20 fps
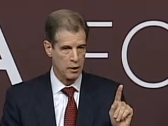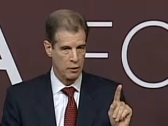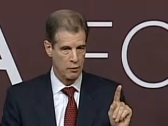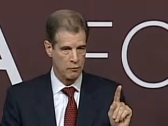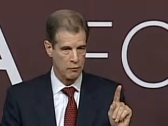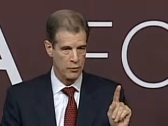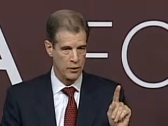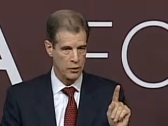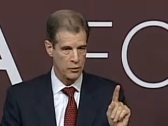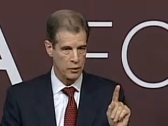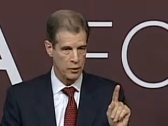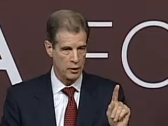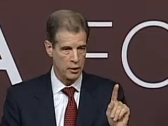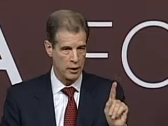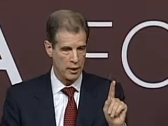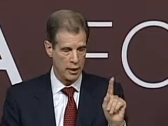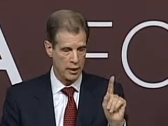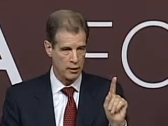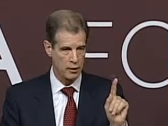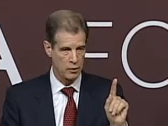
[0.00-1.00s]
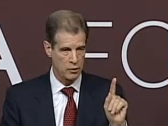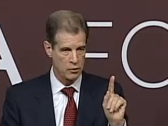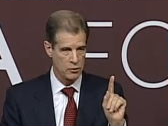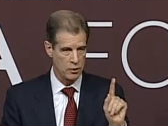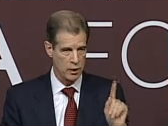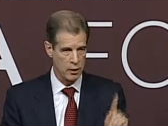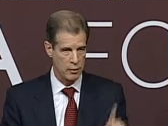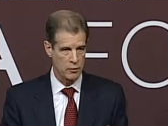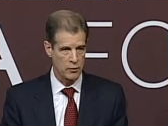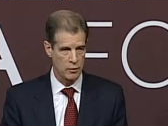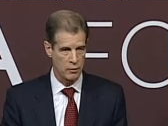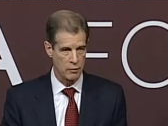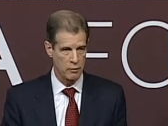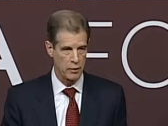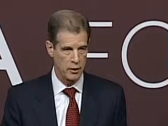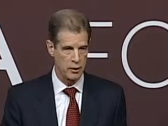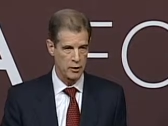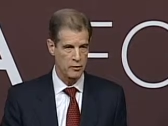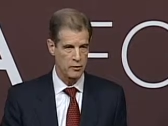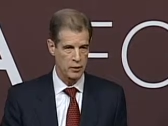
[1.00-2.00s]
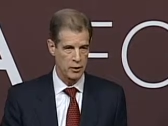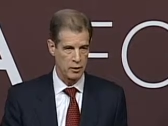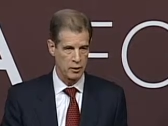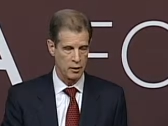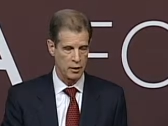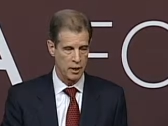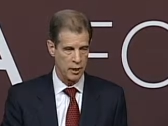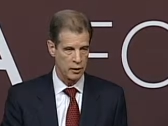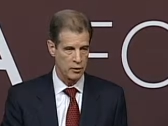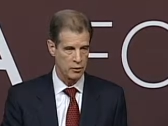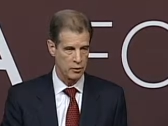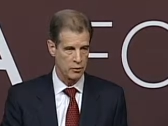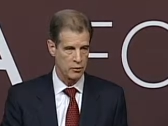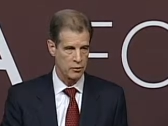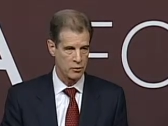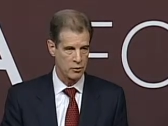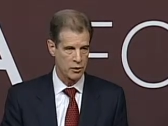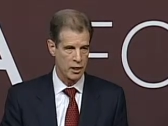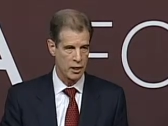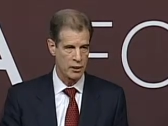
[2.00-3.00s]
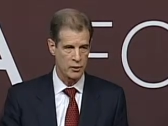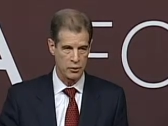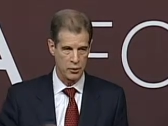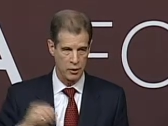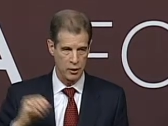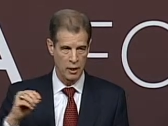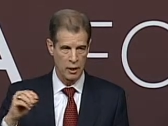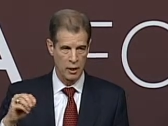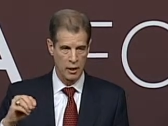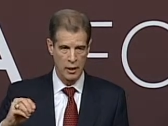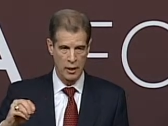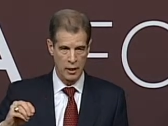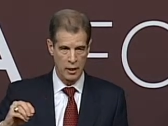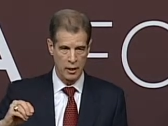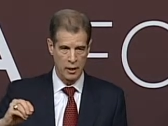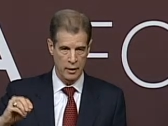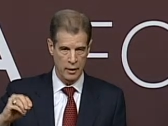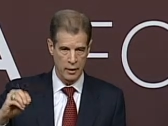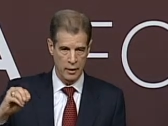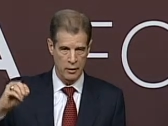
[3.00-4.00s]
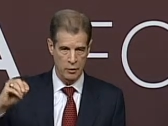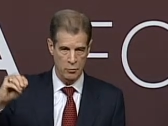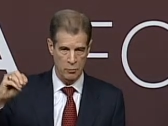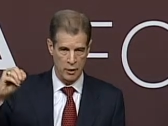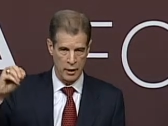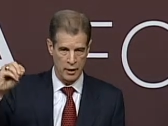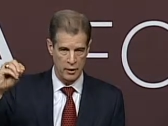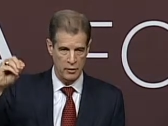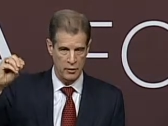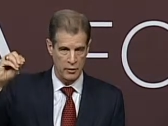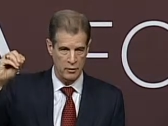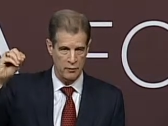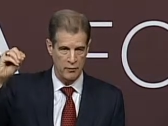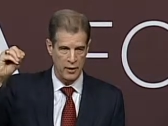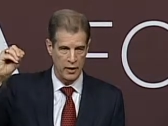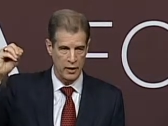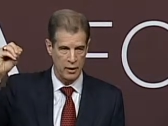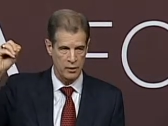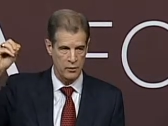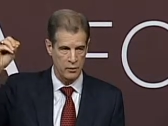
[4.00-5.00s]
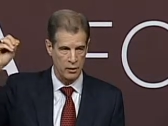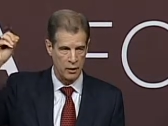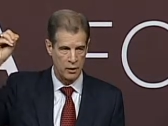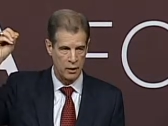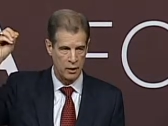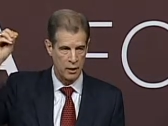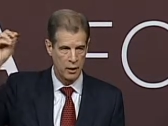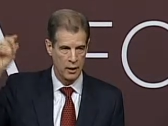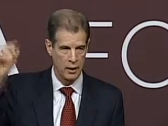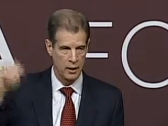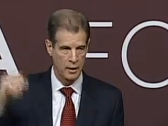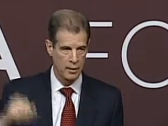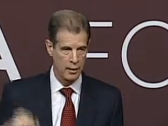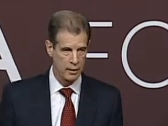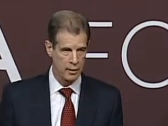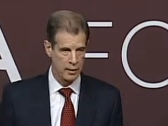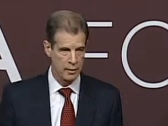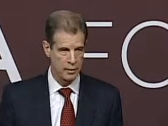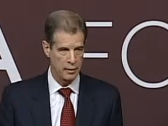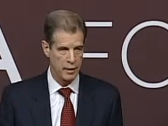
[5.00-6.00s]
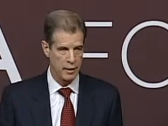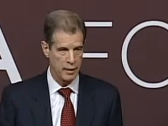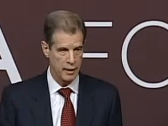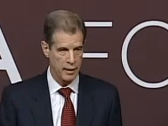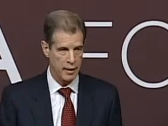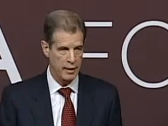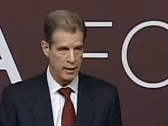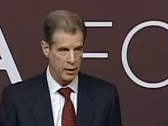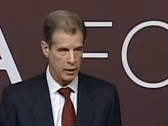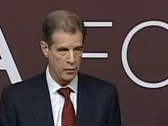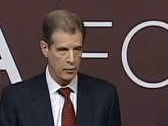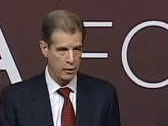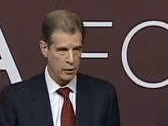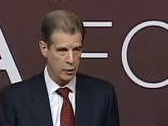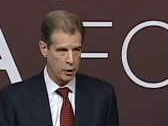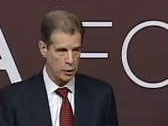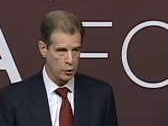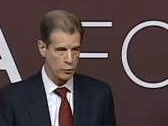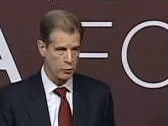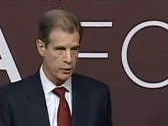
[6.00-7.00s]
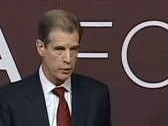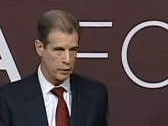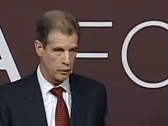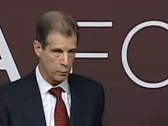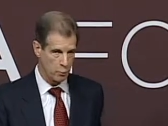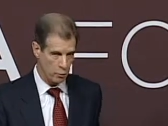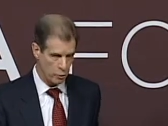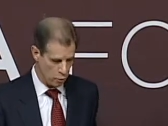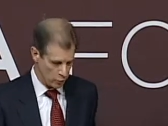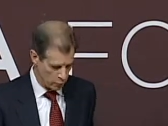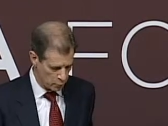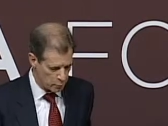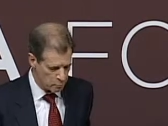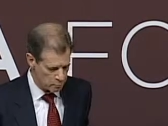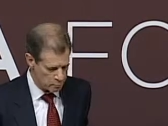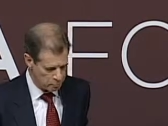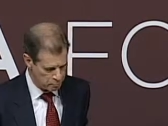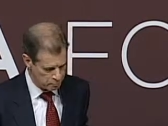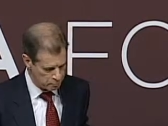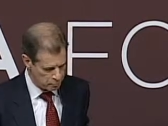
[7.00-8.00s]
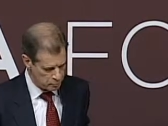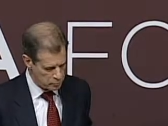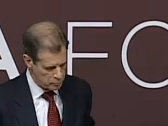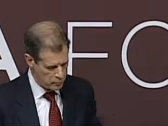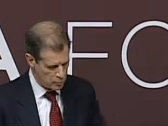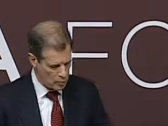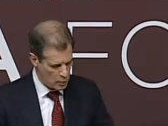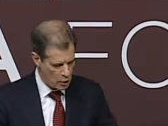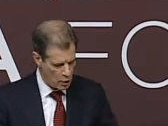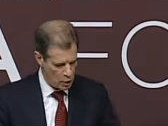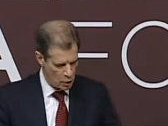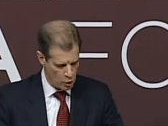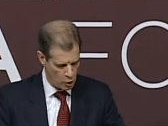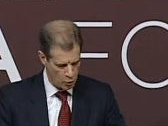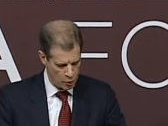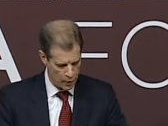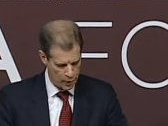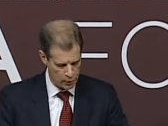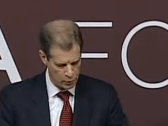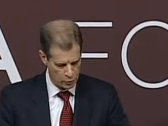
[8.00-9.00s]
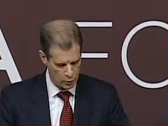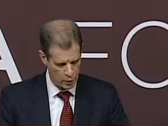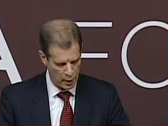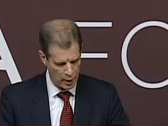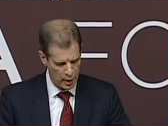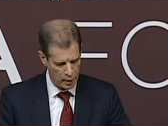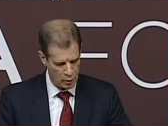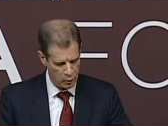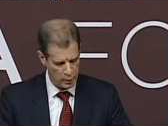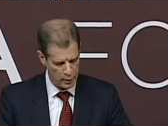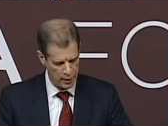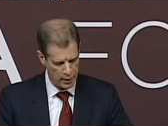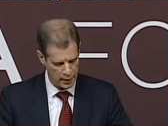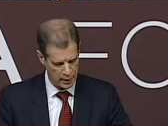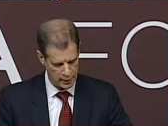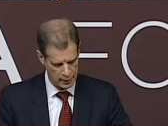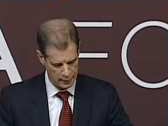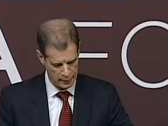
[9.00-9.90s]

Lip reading: vision, and it's South Korea's international stature that is rising faster than any other country in the world. Okay, so how do we get